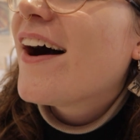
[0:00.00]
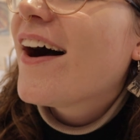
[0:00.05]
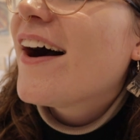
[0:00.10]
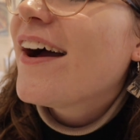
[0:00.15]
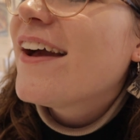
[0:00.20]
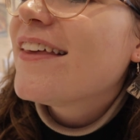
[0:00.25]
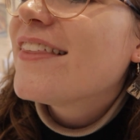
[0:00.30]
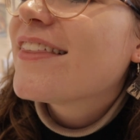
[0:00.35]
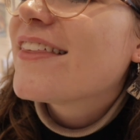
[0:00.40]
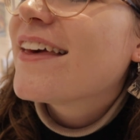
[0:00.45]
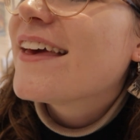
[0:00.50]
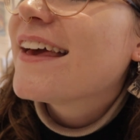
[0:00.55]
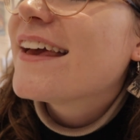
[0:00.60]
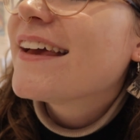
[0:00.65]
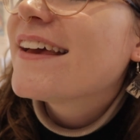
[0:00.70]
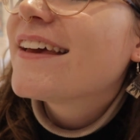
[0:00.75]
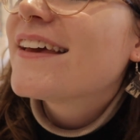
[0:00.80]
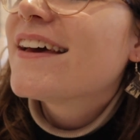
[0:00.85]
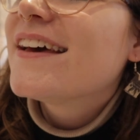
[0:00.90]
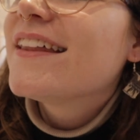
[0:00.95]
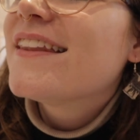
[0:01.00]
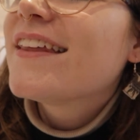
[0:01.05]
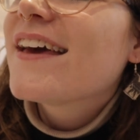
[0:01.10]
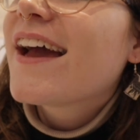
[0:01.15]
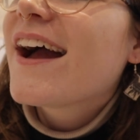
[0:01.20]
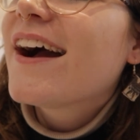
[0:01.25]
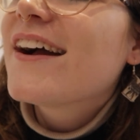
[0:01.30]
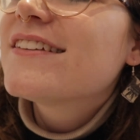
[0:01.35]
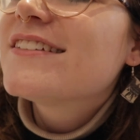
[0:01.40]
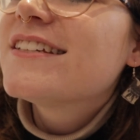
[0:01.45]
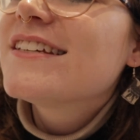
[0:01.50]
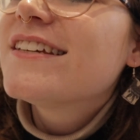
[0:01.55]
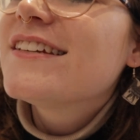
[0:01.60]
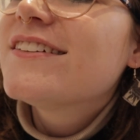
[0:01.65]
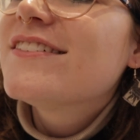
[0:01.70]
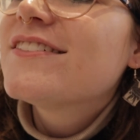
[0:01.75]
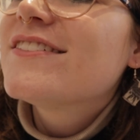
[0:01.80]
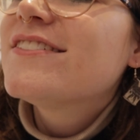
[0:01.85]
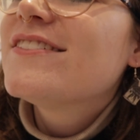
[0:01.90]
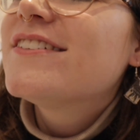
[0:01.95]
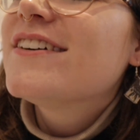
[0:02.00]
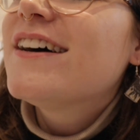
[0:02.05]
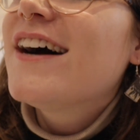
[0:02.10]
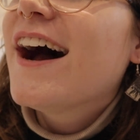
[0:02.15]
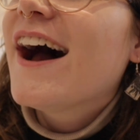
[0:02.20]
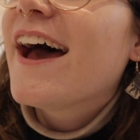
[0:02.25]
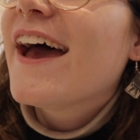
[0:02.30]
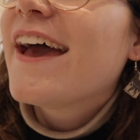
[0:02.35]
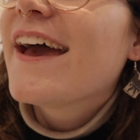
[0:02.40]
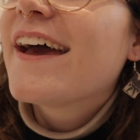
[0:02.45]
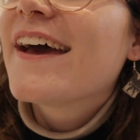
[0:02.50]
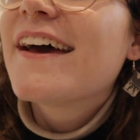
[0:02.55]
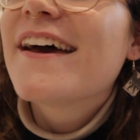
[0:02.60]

I think they actually look alright.